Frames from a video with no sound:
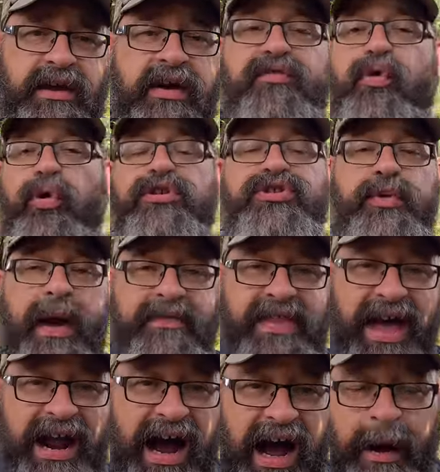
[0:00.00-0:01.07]
Of course, you have
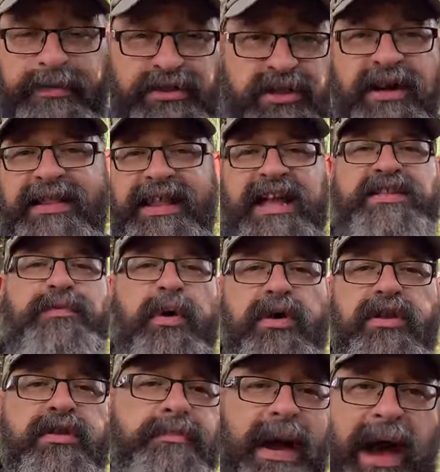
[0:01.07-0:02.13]
that option, and that's part
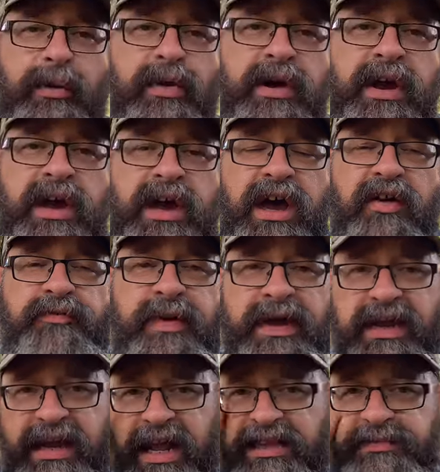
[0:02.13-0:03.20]
of the power of being
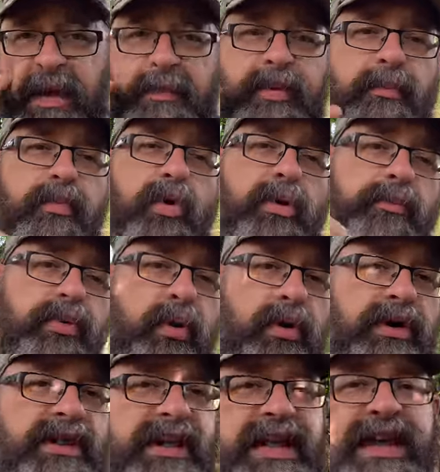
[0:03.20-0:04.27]
an expat, but more
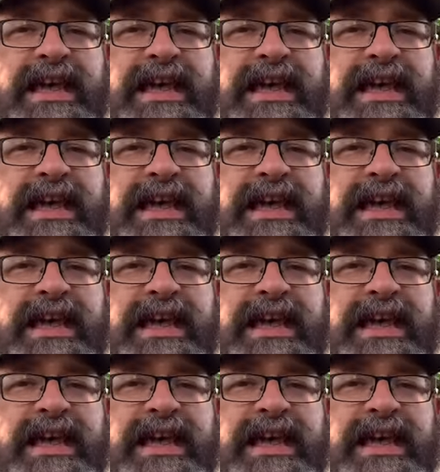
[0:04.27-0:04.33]
importantly,